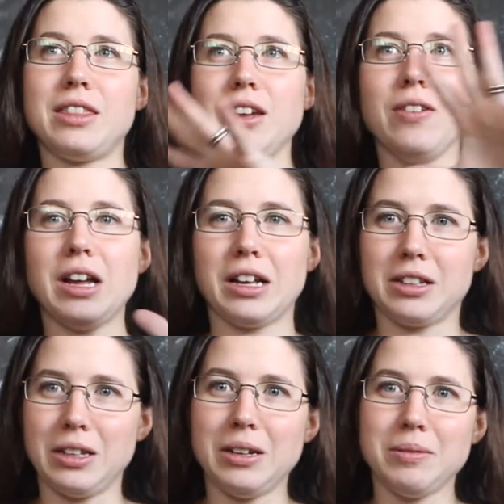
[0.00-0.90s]

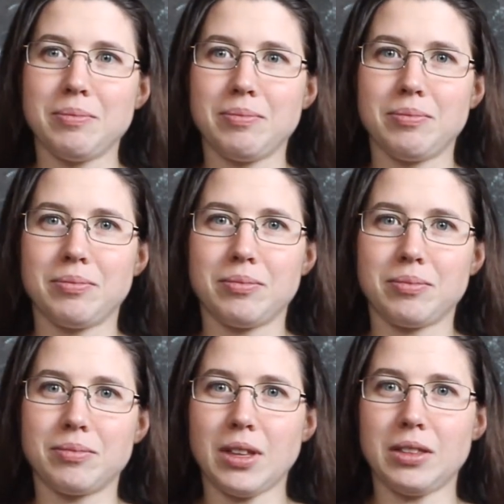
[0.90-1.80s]
theoretically,
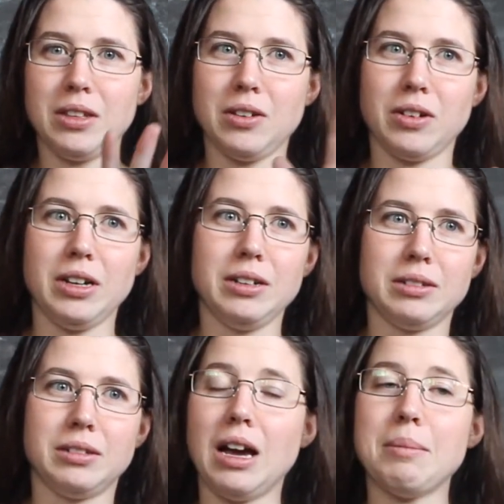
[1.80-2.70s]
the theory,
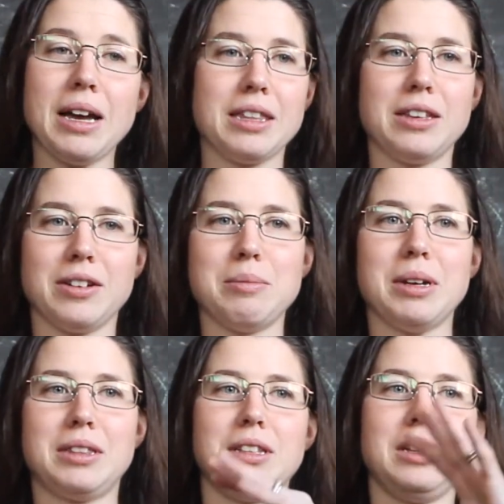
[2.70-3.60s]
not my
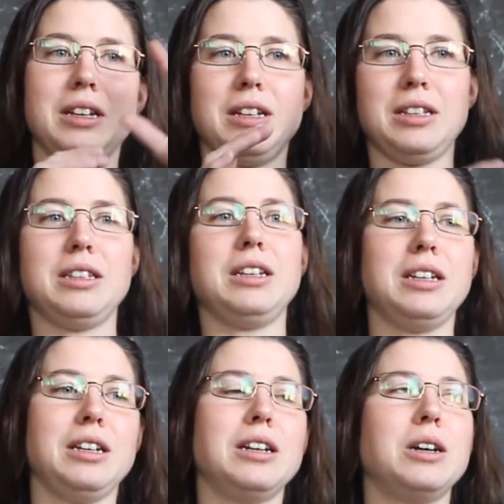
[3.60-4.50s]
theory, but
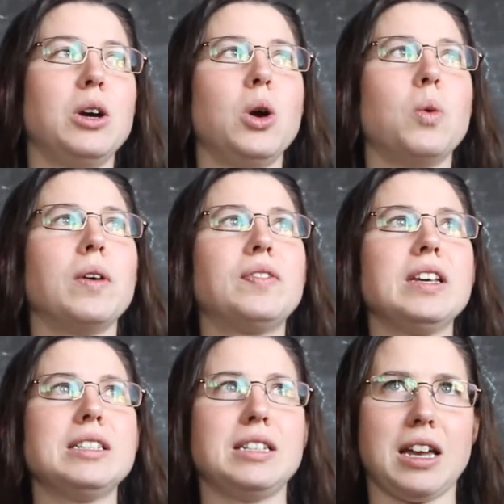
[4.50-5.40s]

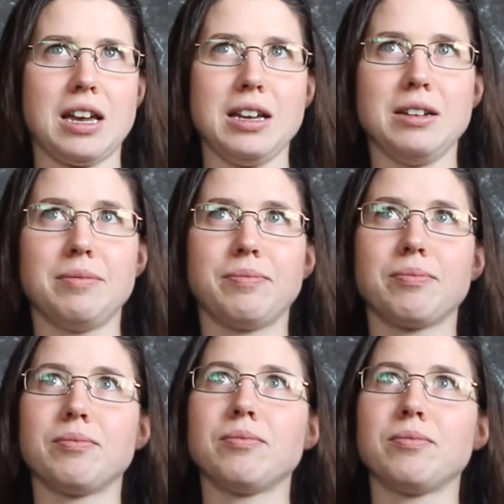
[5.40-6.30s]
what they say
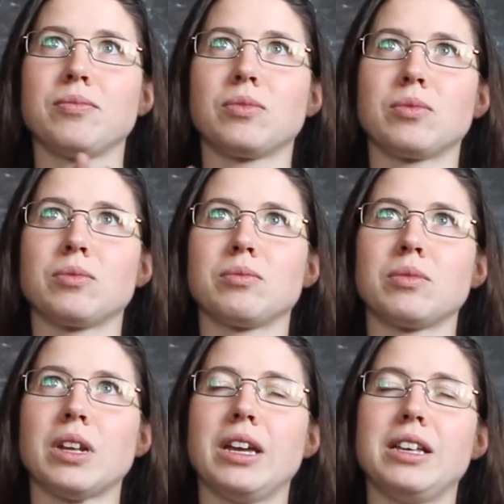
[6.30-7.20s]

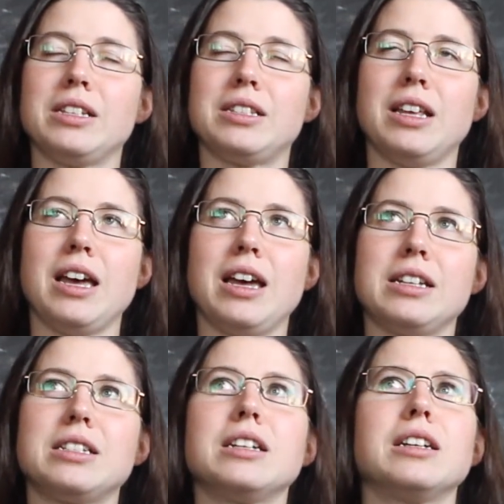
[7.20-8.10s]
is
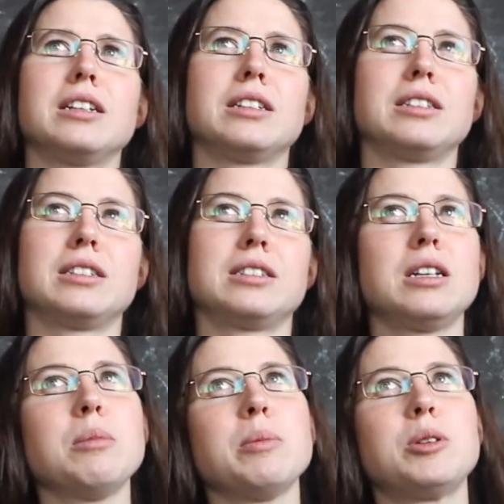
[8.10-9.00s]
that
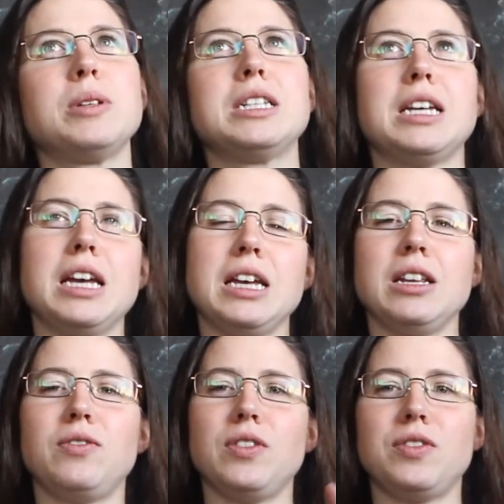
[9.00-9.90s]
somewhere between
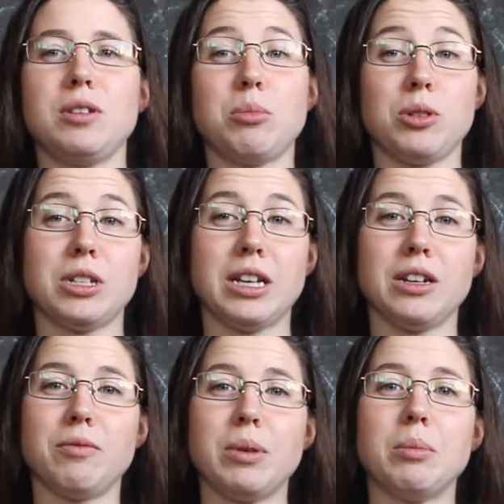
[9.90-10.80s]
10 and
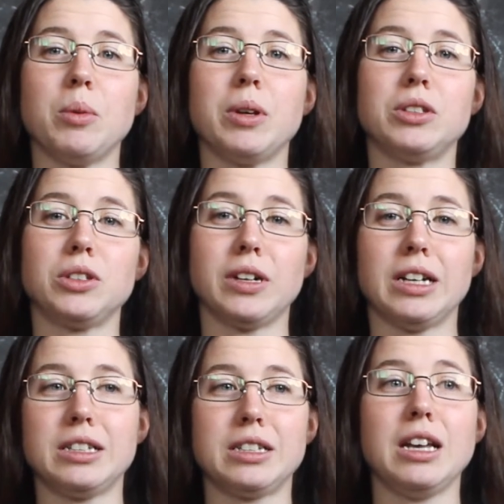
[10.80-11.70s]
15% of people with
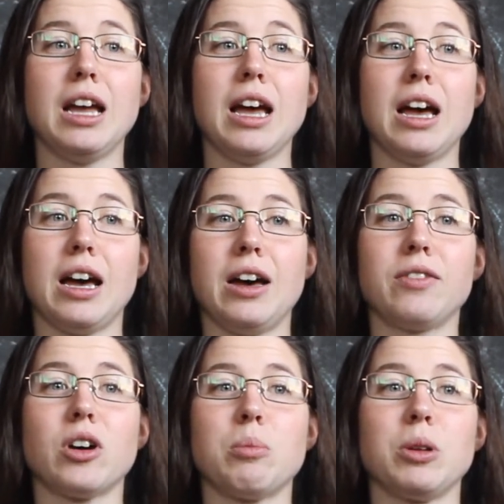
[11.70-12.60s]
Tourette's
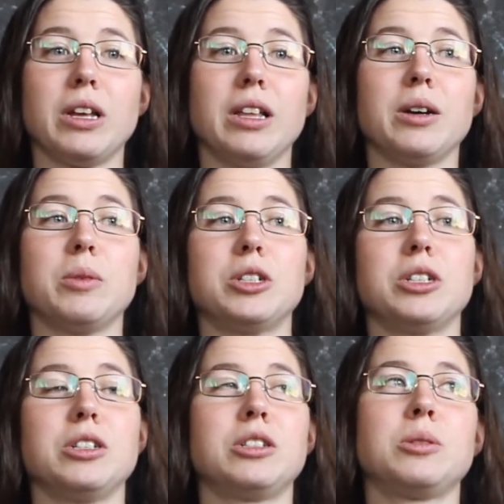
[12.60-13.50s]
have coprolalia,
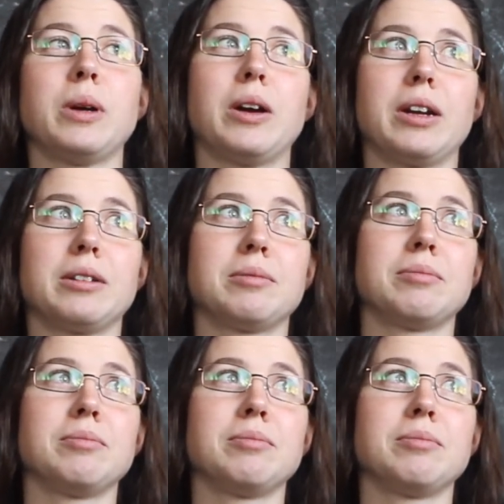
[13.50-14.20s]
which is swearing.